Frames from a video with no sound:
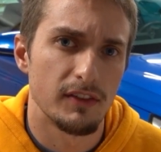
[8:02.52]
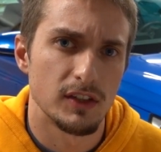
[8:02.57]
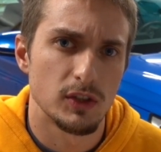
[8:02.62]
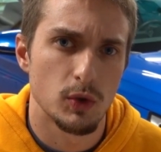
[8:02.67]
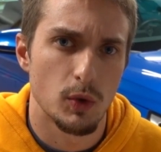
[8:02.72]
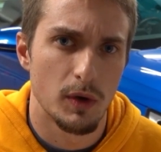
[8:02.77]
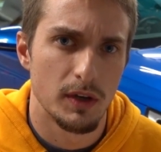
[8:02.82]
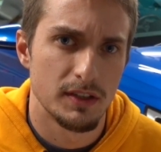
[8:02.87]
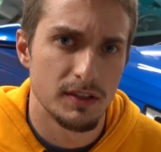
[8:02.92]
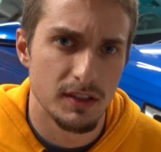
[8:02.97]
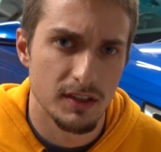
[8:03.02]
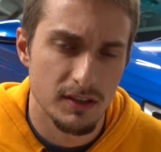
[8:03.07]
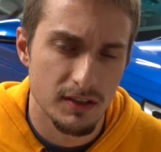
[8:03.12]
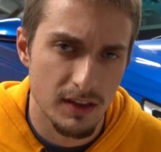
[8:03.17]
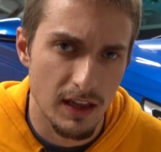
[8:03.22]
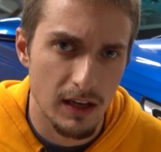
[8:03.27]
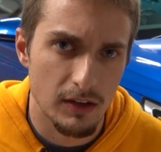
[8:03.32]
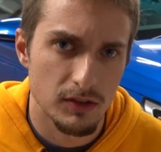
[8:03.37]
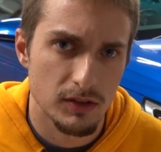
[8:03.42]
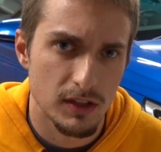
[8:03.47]
and
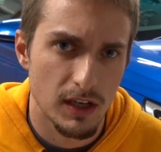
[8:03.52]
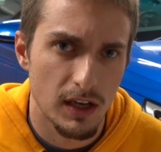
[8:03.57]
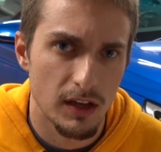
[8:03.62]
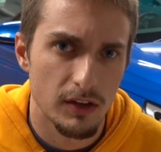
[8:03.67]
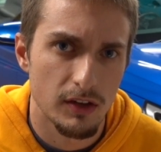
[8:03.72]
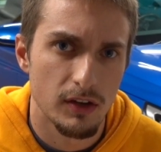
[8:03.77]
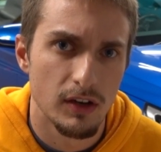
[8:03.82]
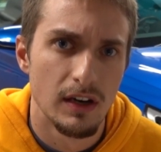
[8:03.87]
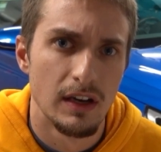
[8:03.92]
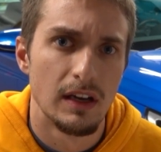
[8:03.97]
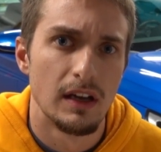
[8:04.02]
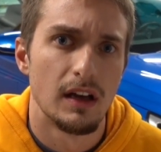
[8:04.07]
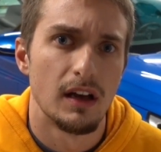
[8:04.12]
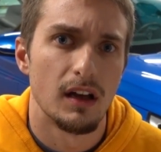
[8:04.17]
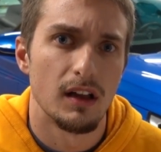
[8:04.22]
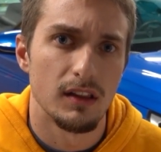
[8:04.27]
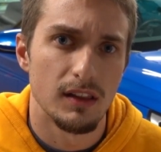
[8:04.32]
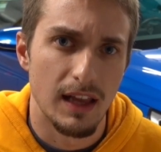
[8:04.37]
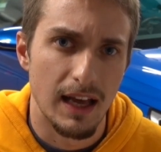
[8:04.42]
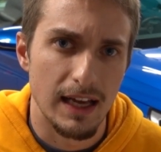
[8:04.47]
$26,000
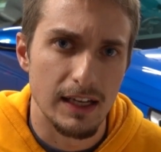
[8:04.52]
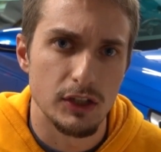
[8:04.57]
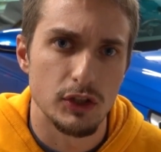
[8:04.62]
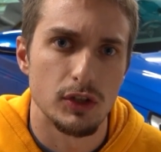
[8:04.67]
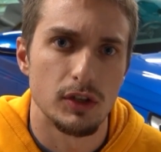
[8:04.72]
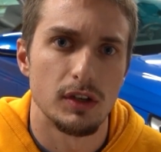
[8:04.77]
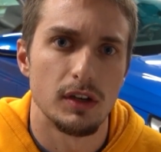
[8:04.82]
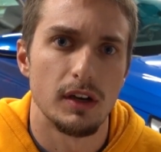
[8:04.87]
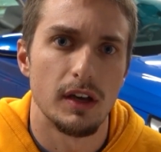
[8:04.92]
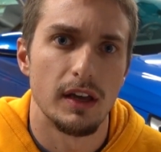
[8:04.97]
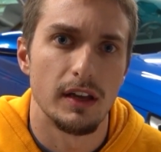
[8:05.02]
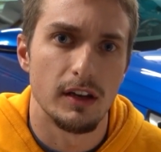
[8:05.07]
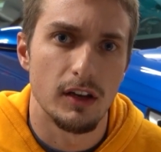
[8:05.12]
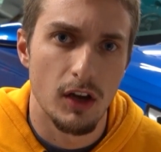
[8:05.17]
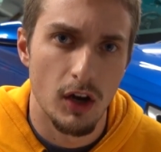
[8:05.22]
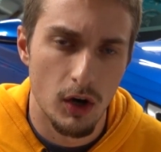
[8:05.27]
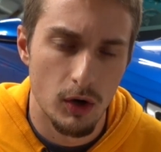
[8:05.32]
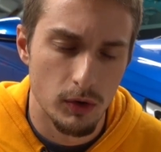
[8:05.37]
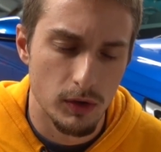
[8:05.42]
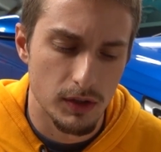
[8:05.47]
Elantra and
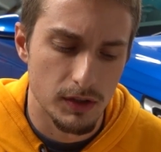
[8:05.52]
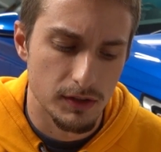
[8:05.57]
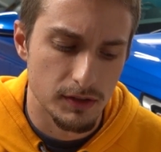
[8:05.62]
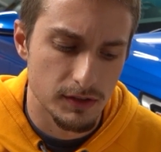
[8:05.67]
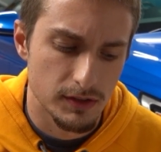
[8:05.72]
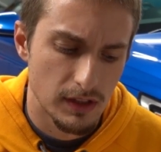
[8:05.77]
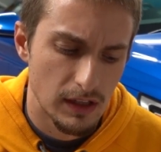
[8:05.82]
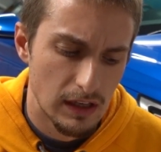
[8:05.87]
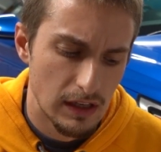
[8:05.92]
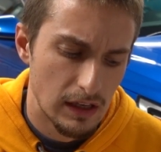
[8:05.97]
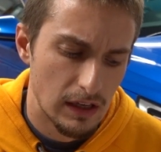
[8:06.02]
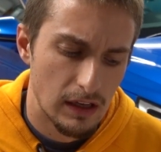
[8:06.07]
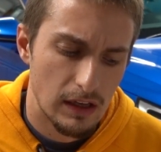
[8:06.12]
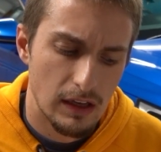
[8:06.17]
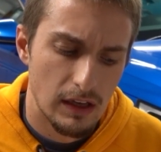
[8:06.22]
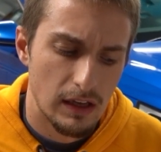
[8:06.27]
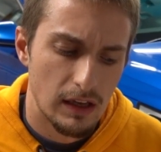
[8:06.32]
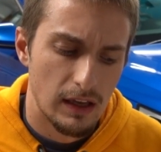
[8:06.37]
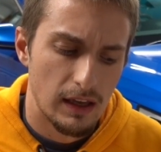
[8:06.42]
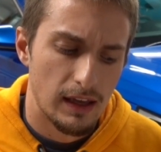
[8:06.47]
Konas.
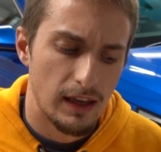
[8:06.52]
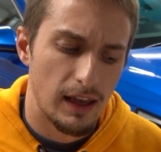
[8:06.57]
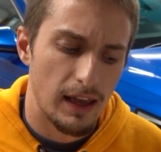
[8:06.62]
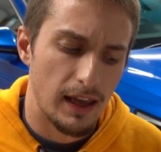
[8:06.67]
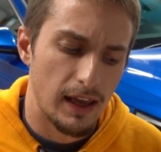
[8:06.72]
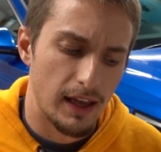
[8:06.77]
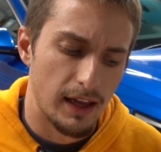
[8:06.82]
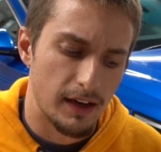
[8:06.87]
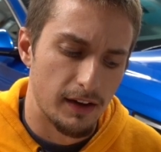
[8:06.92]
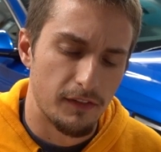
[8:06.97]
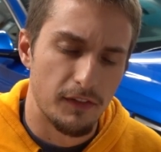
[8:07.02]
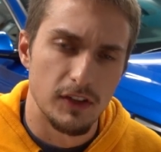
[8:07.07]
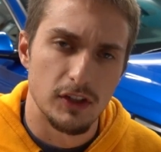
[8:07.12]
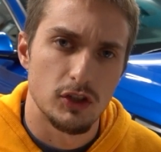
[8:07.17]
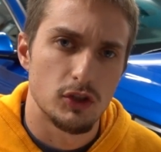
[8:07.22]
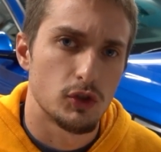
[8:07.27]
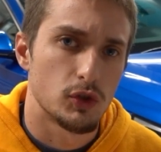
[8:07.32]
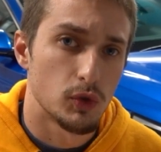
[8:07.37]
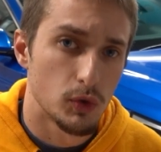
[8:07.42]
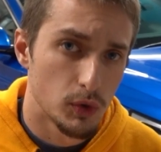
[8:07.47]
And if
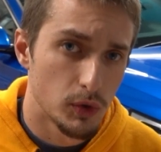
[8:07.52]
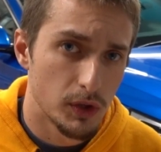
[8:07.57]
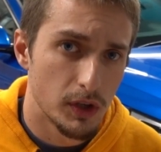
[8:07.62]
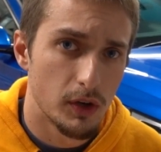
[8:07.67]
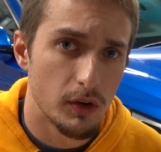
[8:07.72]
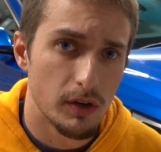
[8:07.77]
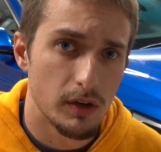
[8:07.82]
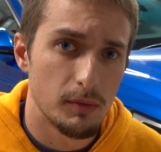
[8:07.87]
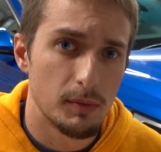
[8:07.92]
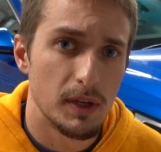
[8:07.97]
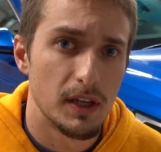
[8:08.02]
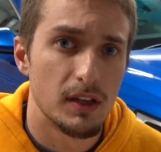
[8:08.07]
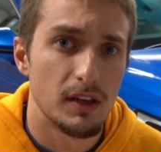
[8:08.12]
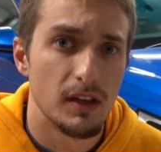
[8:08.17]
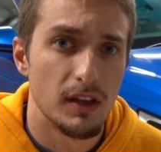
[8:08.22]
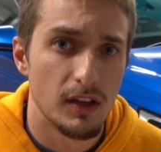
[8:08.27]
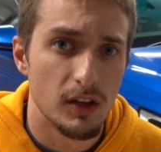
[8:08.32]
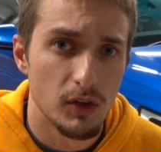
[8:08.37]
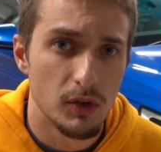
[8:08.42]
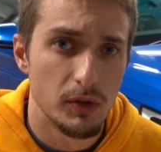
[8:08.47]
it's truly going to be
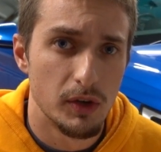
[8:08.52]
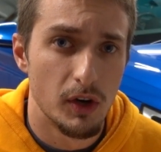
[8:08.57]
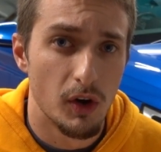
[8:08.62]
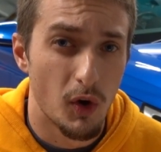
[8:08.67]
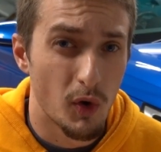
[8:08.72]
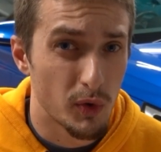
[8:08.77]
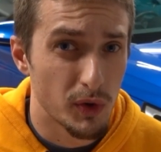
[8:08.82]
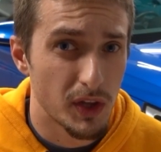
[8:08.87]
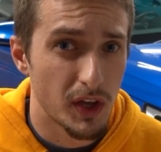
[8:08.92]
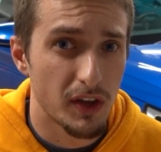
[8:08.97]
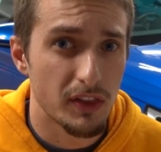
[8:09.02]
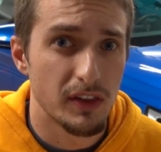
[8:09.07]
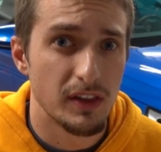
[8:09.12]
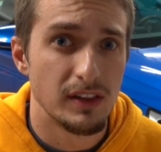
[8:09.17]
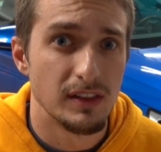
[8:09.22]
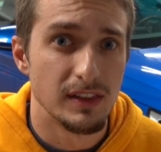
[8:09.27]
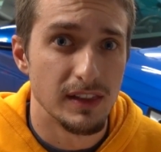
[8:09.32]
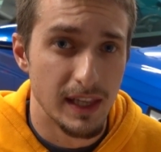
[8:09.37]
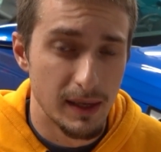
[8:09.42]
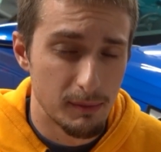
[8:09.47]
included only on the
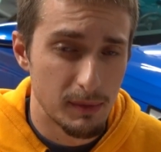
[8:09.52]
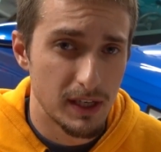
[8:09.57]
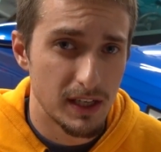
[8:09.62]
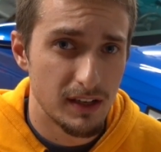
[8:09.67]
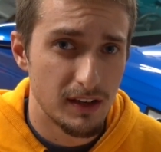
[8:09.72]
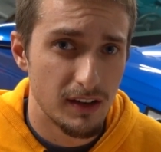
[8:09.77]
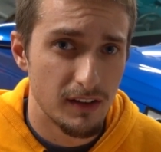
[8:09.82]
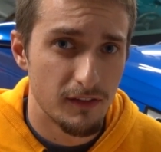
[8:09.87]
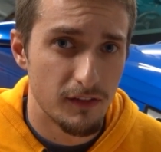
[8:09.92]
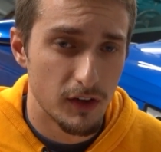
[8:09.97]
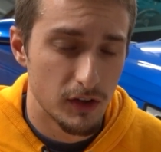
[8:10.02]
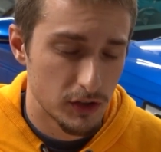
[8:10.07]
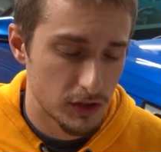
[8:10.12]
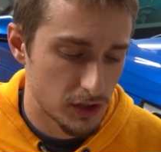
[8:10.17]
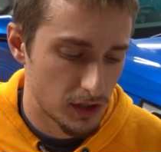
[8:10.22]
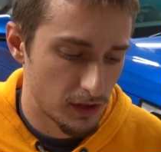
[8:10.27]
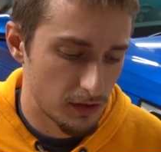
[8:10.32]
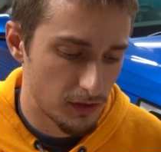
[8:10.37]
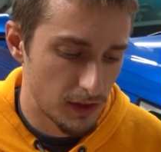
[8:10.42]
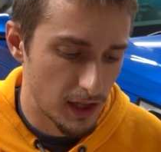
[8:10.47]
limited
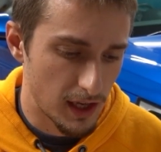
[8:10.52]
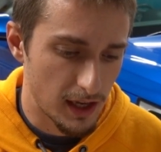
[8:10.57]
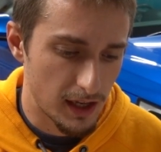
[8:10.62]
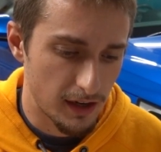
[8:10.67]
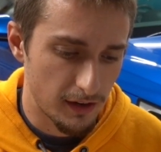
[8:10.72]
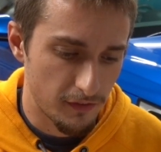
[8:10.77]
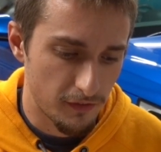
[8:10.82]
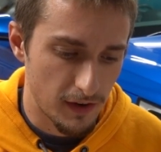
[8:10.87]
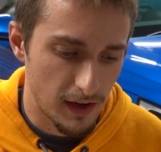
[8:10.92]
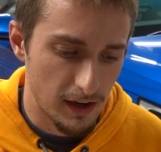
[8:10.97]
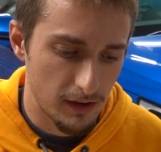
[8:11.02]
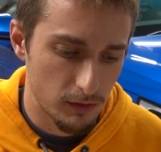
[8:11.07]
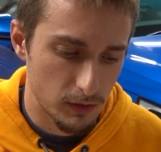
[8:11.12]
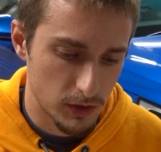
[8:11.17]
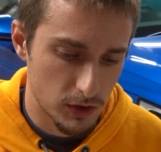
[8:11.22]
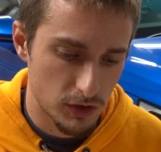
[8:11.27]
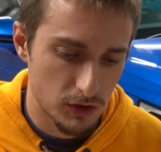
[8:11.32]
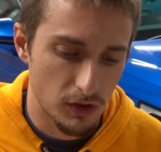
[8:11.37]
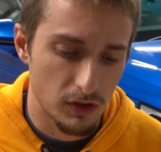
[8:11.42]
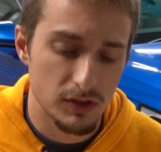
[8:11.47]
version of the IONIQ 5,
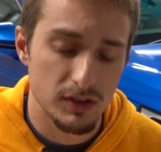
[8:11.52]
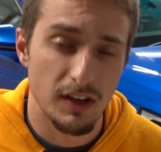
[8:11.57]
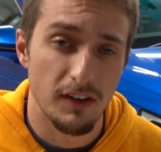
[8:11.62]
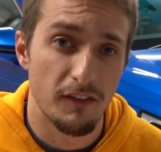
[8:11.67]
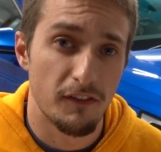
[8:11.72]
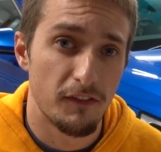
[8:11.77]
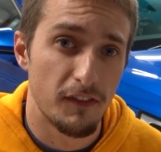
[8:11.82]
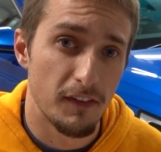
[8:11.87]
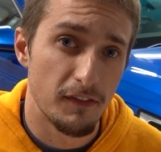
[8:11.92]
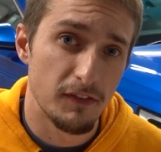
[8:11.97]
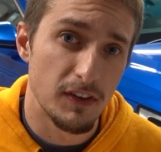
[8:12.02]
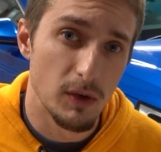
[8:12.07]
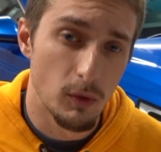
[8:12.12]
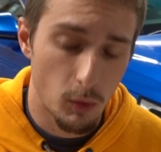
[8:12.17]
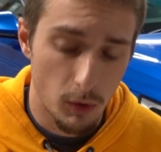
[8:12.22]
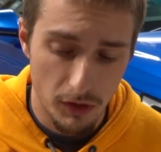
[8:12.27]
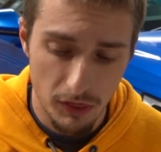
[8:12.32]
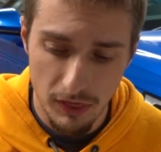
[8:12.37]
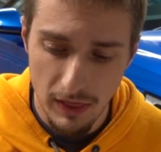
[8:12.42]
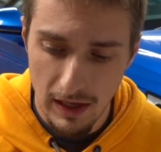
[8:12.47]
which starts at
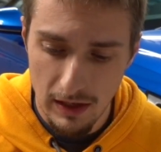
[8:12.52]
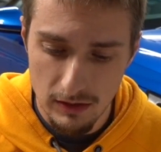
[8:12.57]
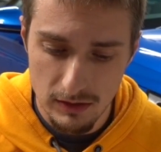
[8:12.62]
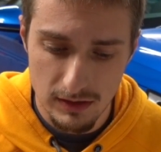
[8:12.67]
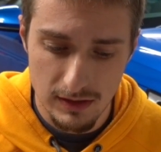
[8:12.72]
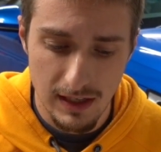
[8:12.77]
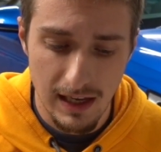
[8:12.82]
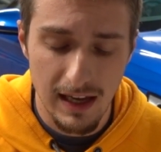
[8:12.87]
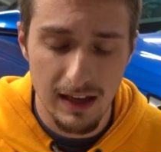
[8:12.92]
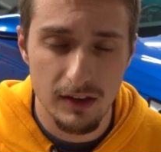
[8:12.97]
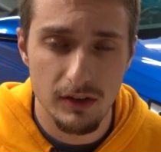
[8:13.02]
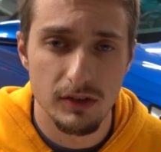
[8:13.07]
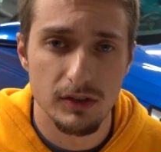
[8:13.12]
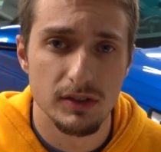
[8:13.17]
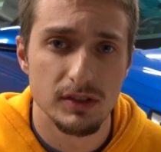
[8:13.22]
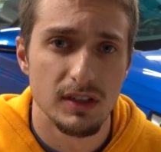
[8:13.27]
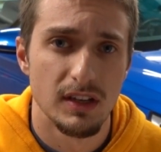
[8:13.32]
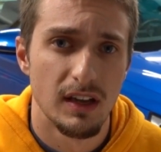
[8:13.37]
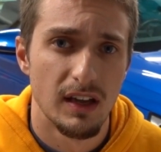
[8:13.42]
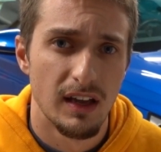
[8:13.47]

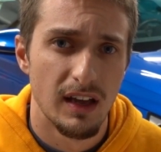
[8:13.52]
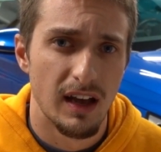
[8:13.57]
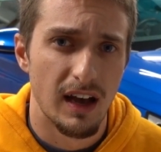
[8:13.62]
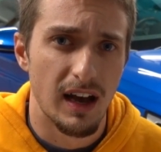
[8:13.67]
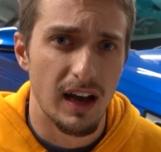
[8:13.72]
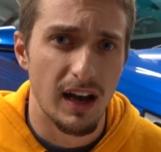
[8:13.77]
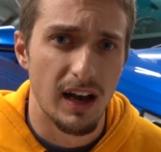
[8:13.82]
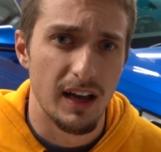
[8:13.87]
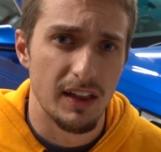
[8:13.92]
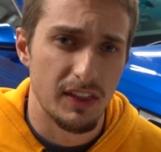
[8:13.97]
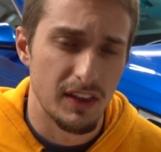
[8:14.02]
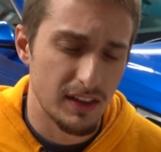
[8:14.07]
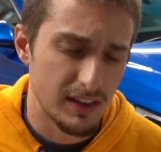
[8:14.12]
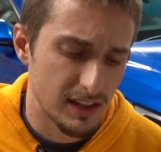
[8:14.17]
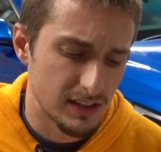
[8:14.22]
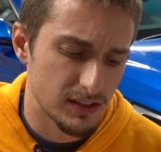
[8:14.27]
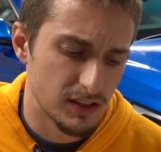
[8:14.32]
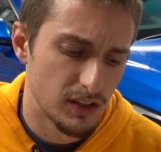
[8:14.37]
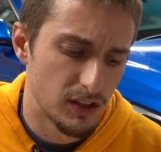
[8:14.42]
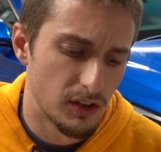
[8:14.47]
$51,000, I think
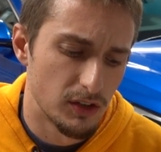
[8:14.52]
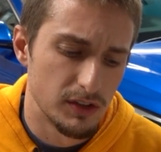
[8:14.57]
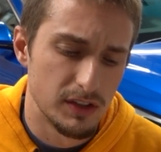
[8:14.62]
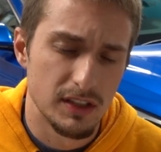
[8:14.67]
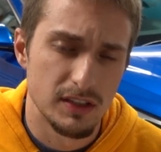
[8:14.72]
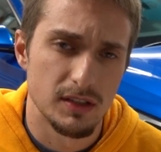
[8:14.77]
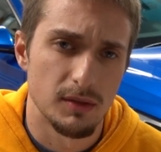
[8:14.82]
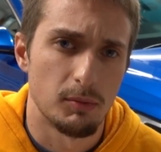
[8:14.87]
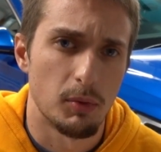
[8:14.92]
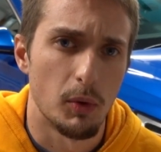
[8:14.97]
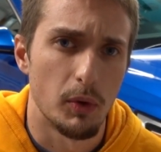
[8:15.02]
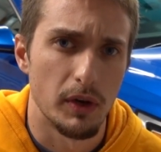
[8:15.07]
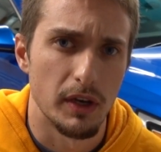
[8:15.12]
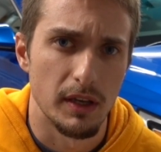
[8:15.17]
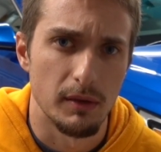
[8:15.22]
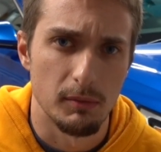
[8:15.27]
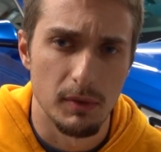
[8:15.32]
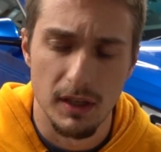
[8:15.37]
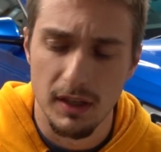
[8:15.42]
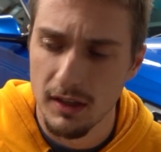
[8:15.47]
that's a little
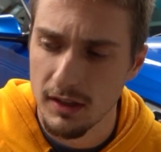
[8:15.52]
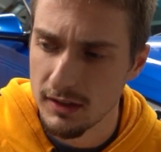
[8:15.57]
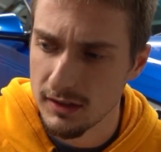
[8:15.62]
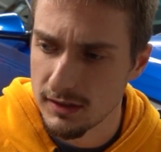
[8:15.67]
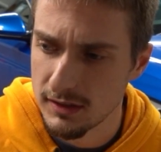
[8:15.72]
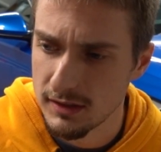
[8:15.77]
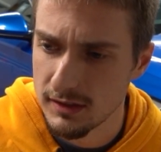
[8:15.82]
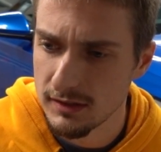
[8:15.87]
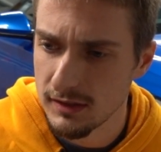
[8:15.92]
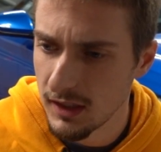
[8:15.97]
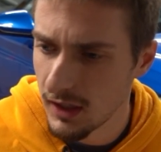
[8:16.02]
disappointing, because,